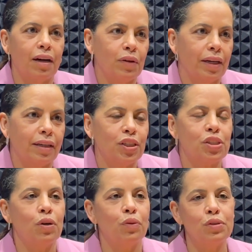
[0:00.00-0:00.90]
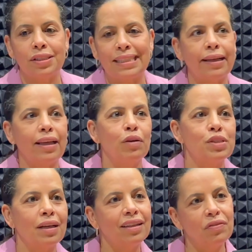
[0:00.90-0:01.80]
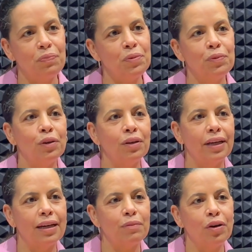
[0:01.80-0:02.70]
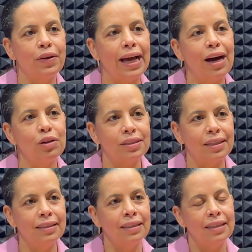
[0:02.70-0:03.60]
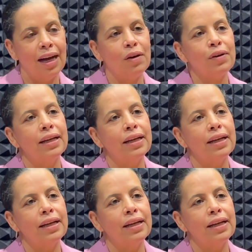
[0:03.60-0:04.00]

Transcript: How can I just go with sitting with a lot of people and I'm going out, and how can